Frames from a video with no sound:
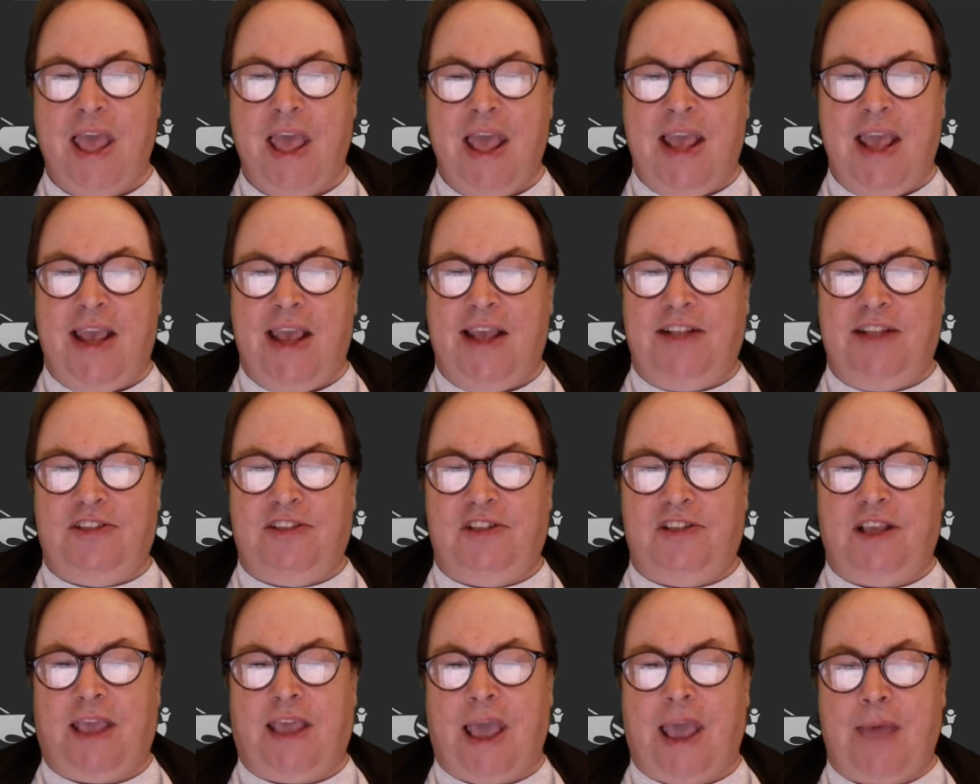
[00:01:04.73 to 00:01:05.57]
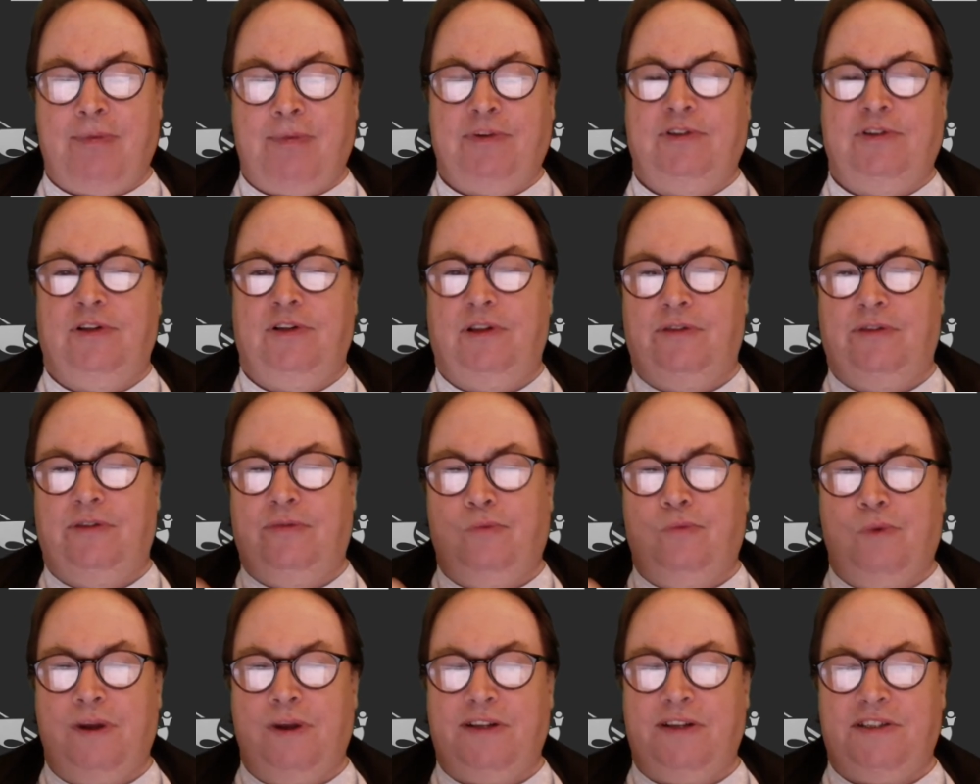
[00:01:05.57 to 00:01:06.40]
It's the capital of
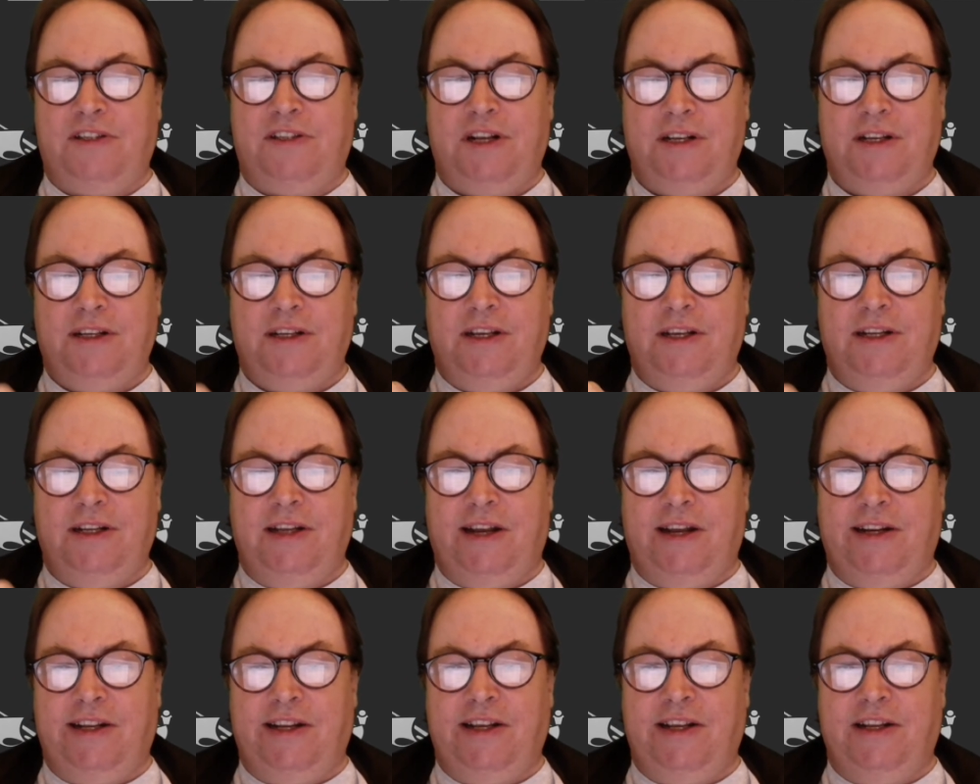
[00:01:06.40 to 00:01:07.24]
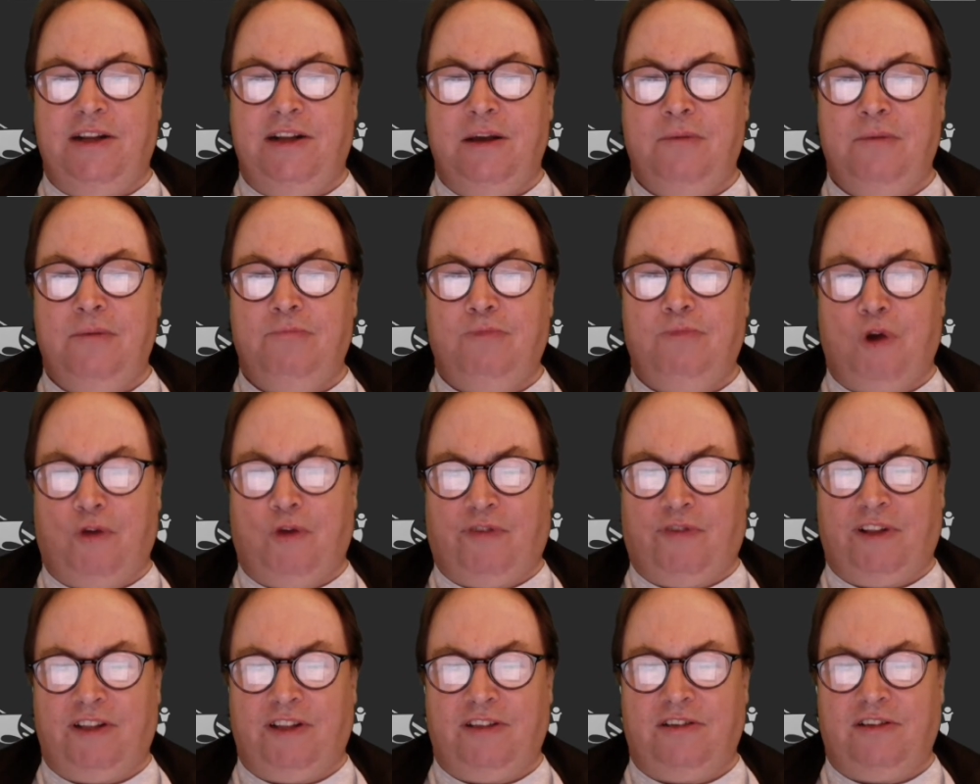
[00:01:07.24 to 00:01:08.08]
which Canadian
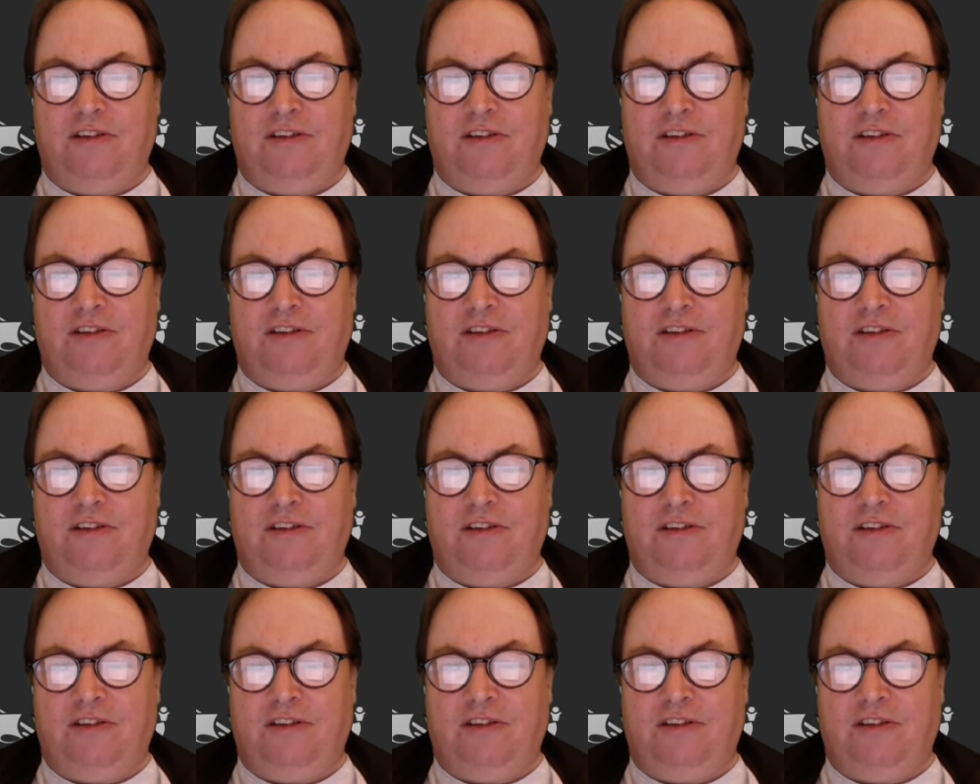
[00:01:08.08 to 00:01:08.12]
province.